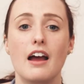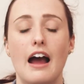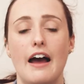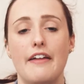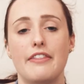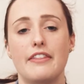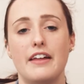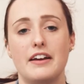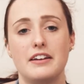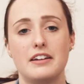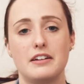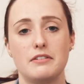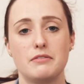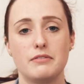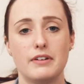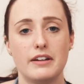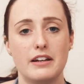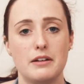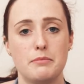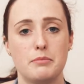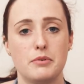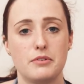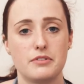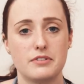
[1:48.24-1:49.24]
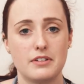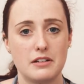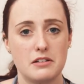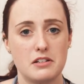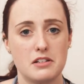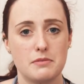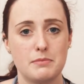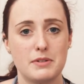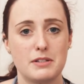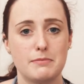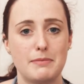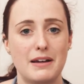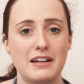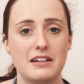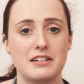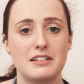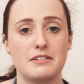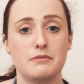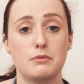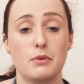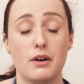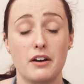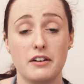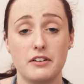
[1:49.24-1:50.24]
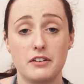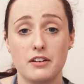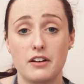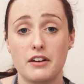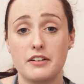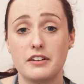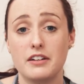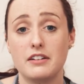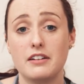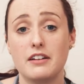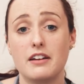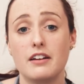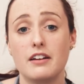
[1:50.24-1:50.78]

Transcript: and then it really puts it into perspective why you're learning